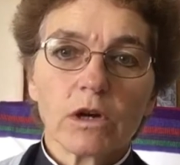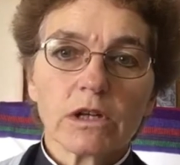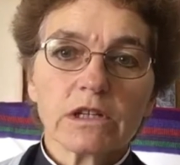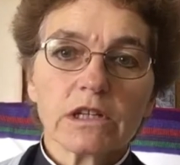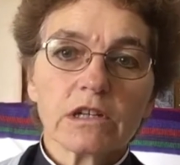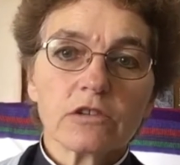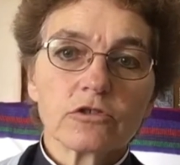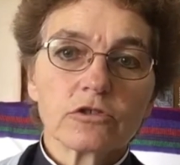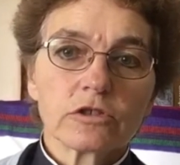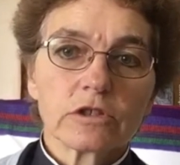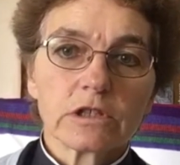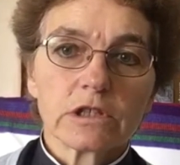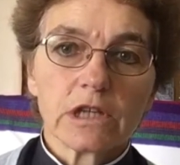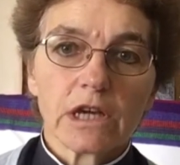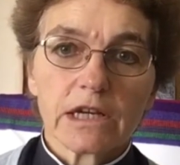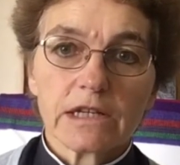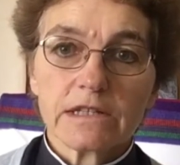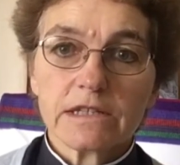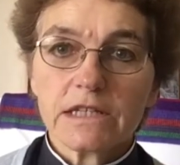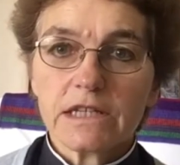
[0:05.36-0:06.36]

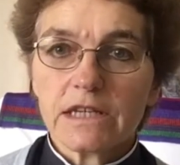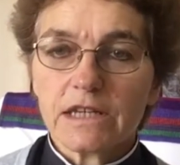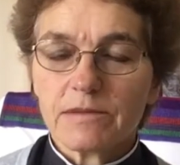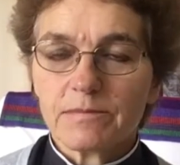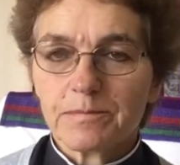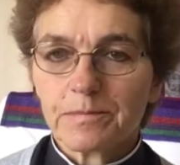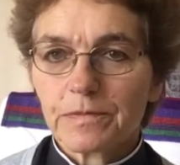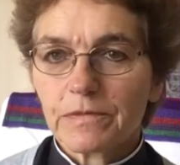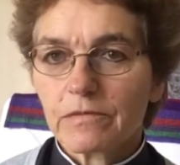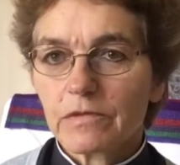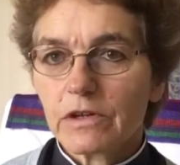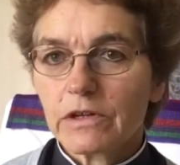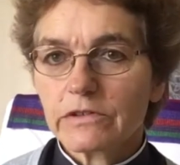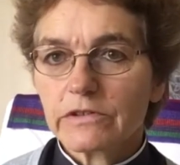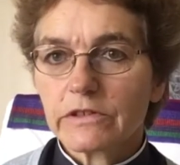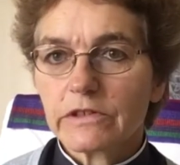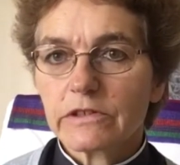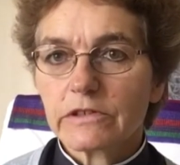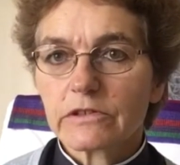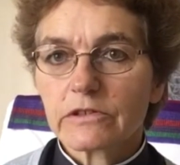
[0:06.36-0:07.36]
119,
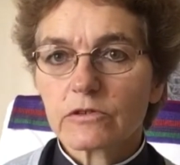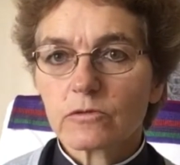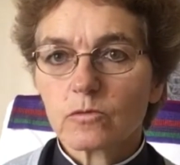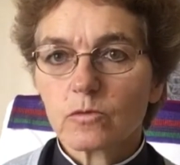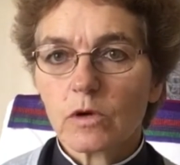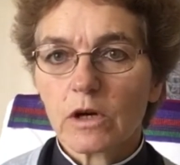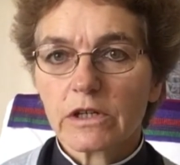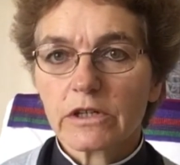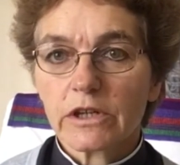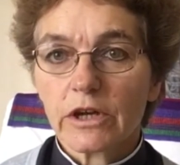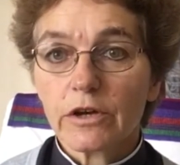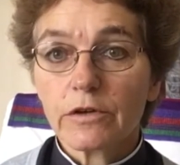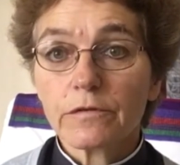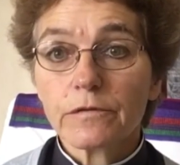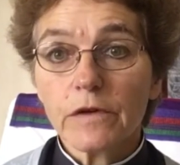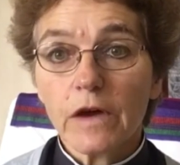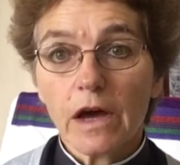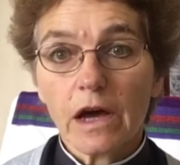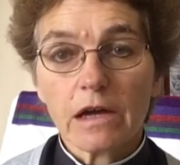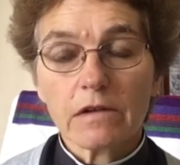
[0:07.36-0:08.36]
verses
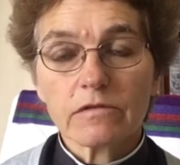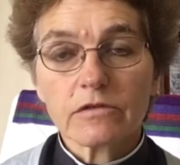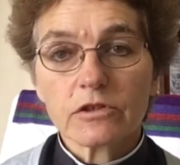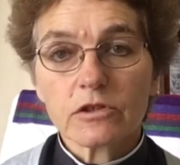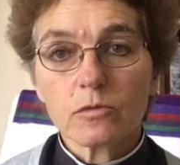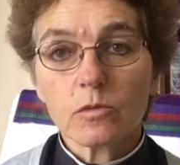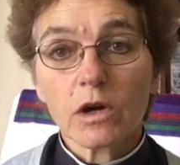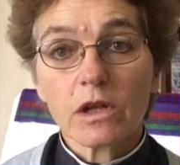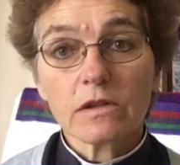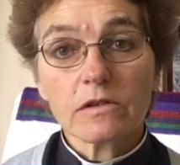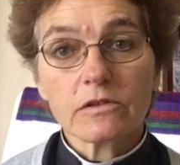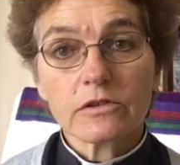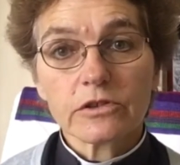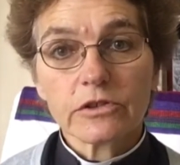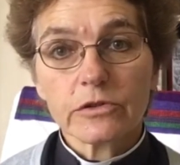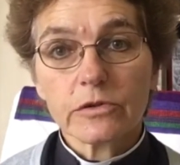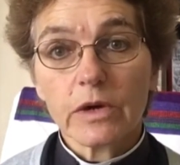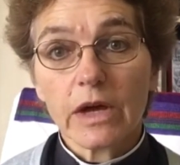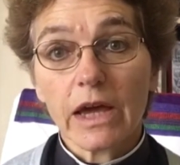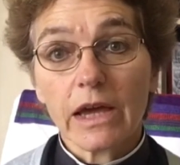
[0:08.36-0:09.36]
105 to
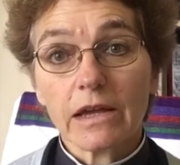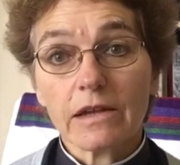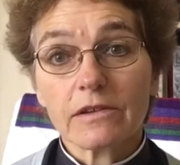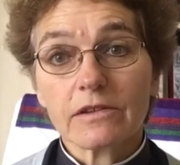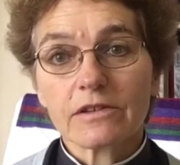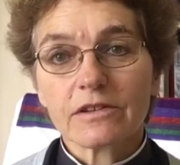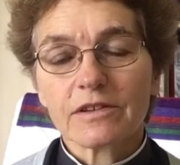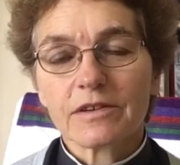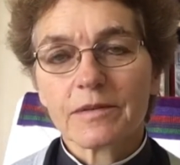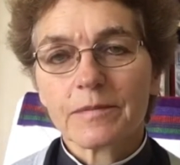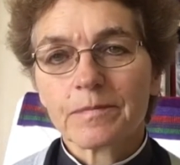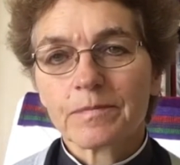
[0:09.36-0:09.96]
128.